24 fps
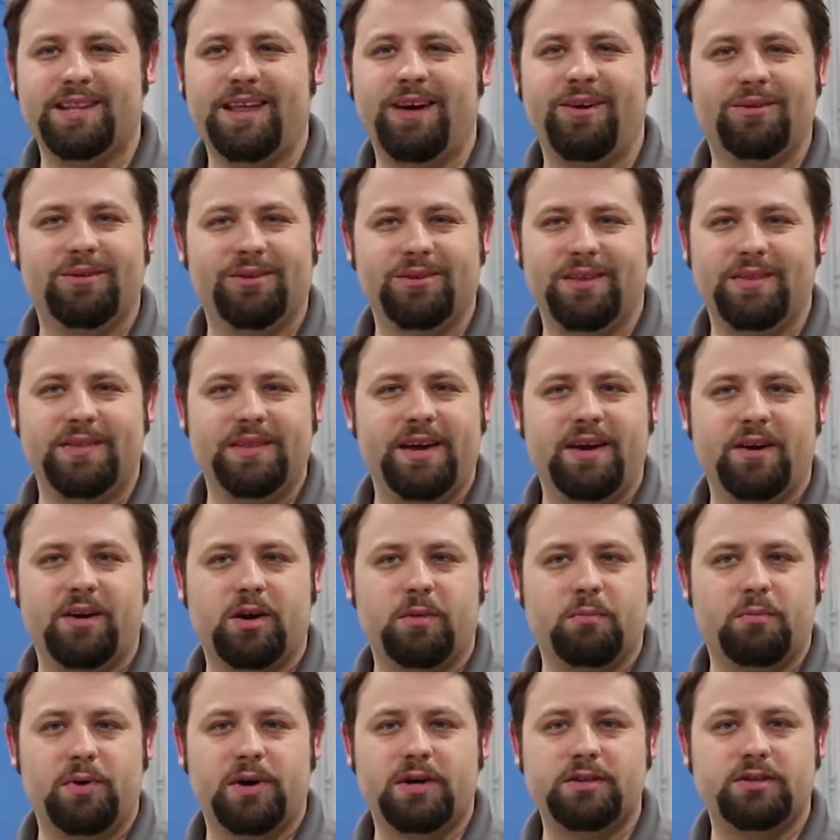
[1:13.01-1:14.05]
louder than the air
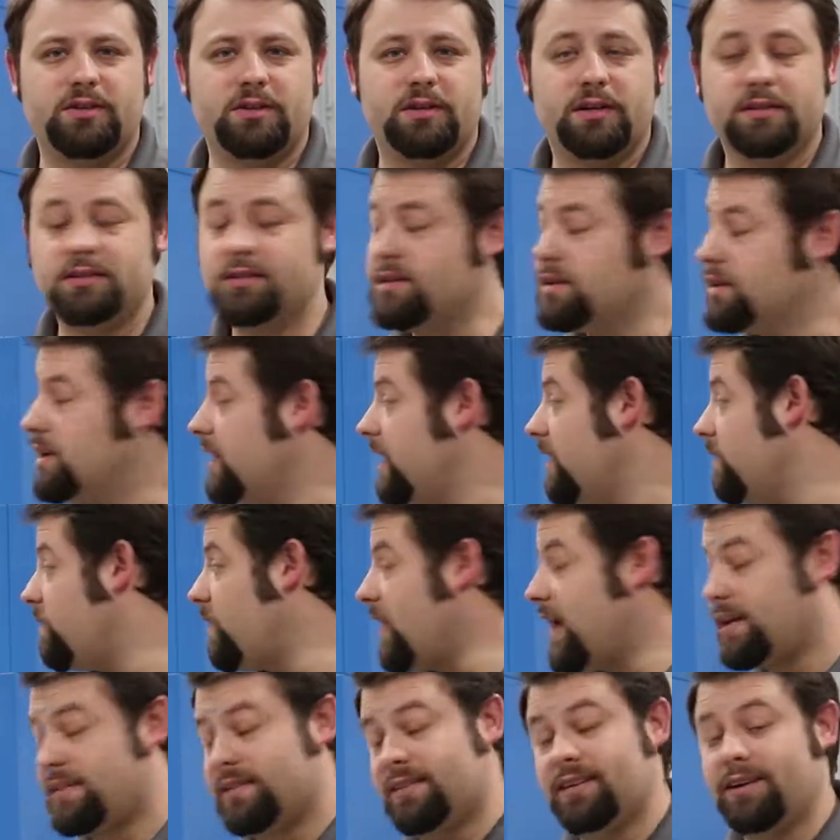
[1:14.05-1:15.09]
compressor is. In
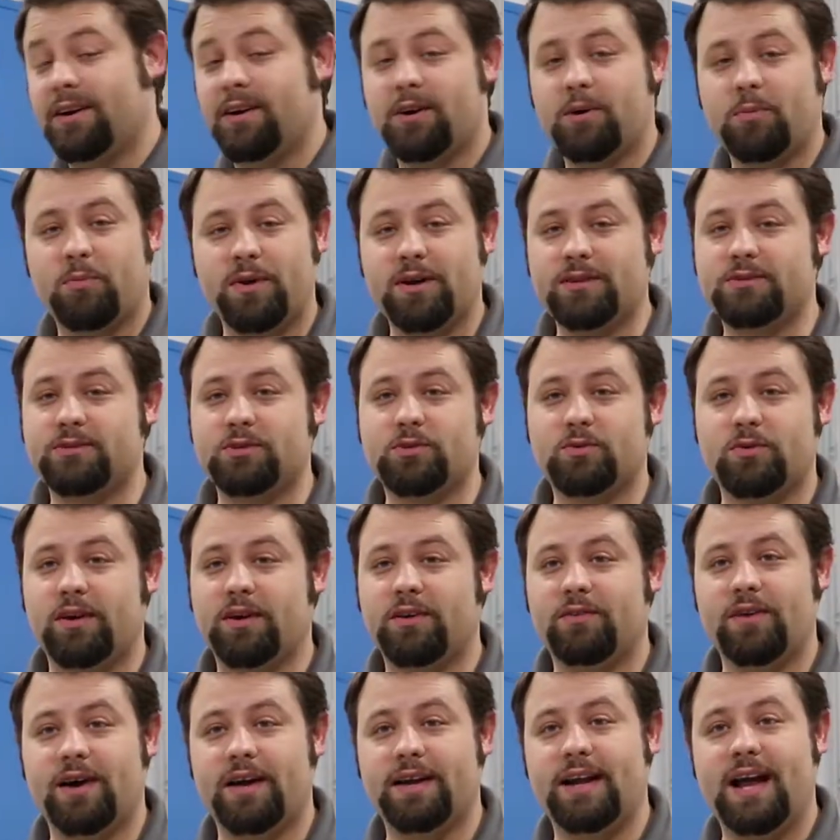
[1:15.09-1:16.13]
fact, the air compressor's
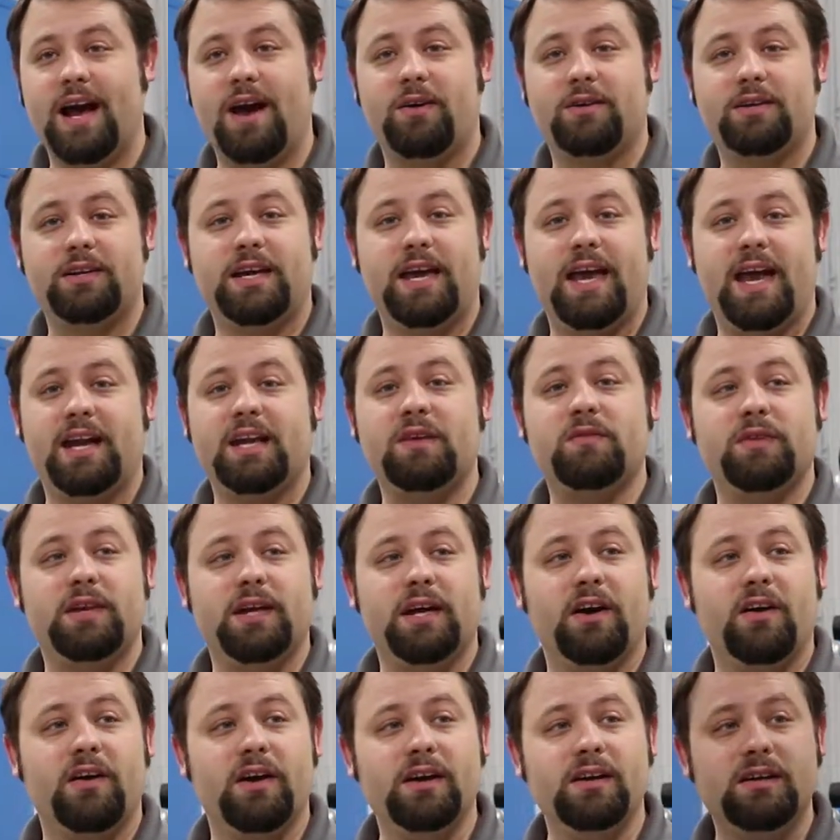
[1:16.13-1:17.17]
running right now and you can't even
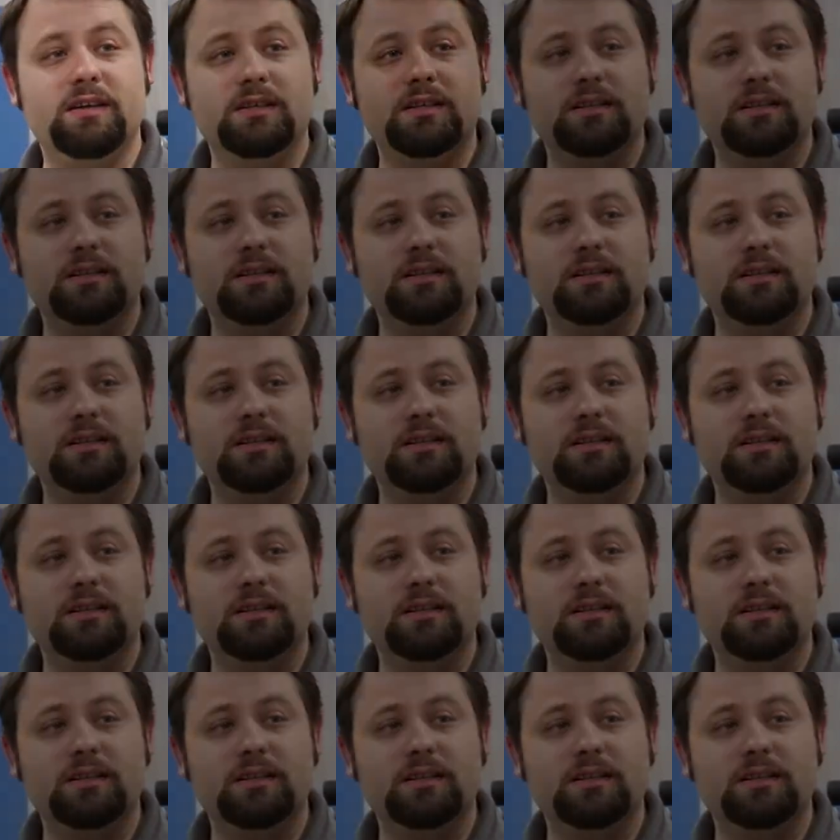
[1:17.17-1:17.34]
hear it.